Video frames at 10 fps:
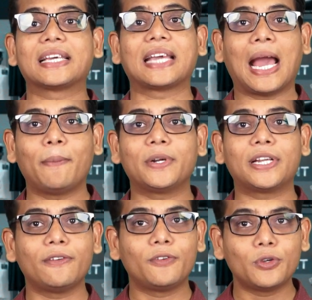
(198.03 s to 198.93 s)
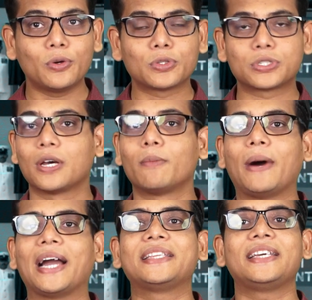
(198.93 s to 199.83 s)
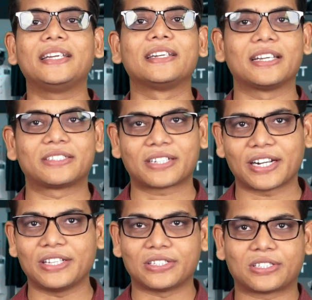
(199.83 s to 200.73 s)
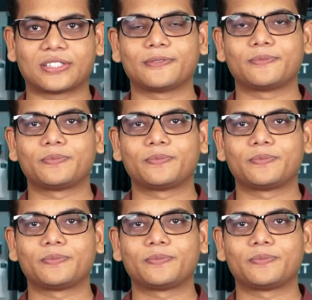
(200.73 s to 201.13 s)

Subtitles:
captive use by the industries,